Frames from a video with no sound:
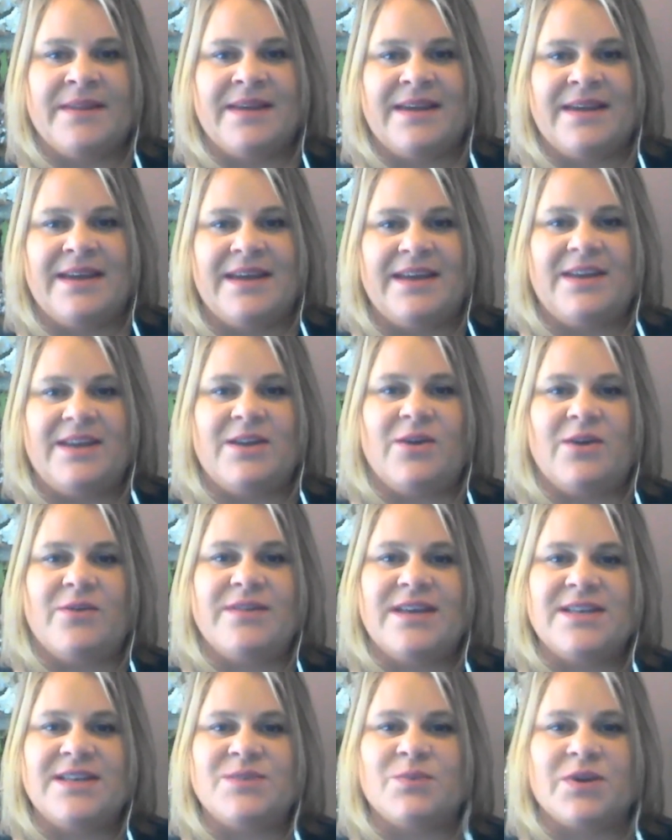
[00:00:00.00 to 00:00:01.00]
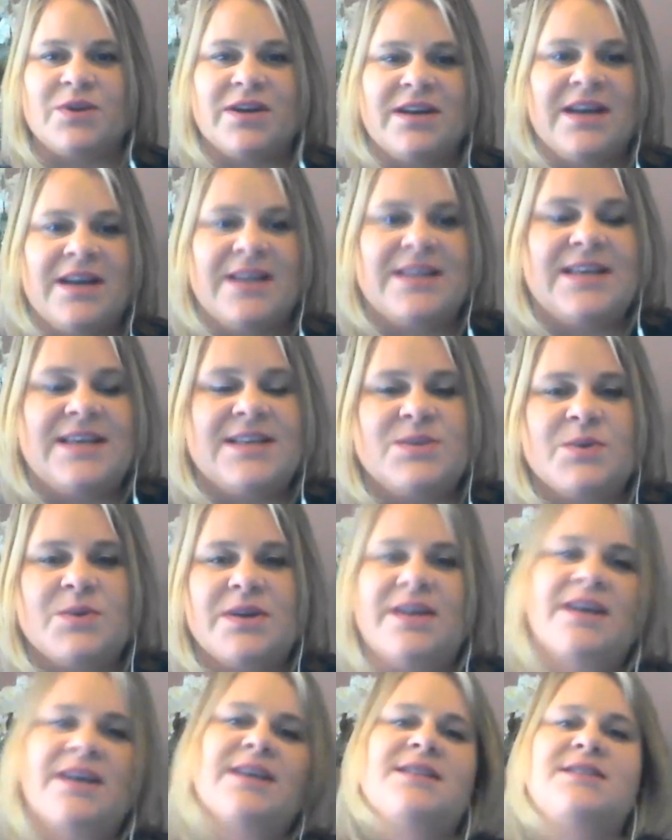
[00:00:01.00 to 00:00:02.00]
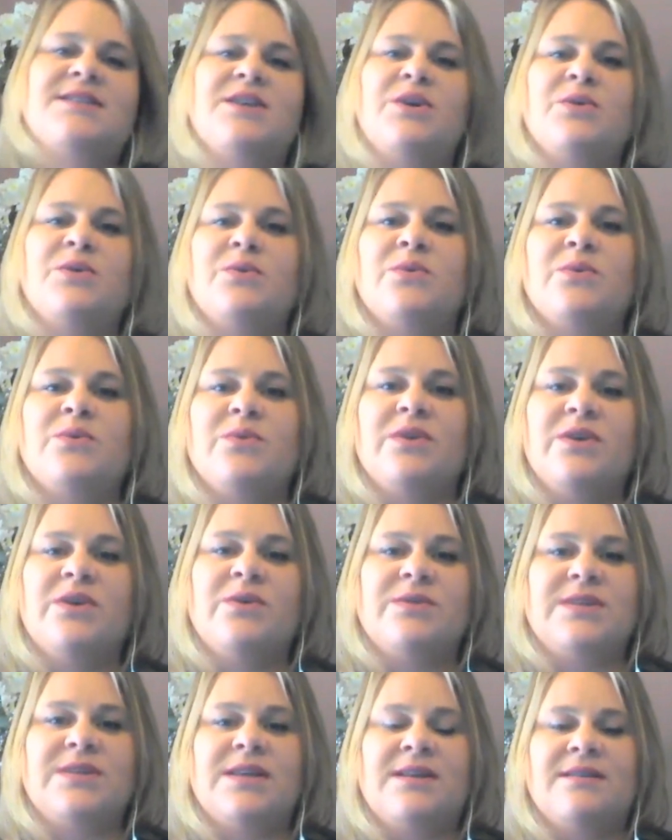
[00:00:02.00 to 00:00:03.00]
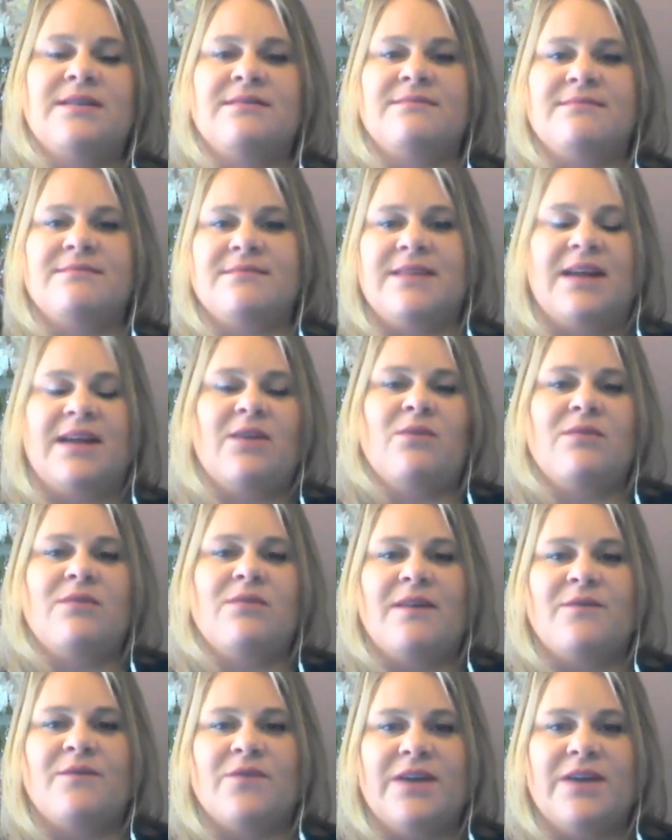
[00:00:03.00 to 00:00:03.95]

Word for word: Interesting. These were kids who don't love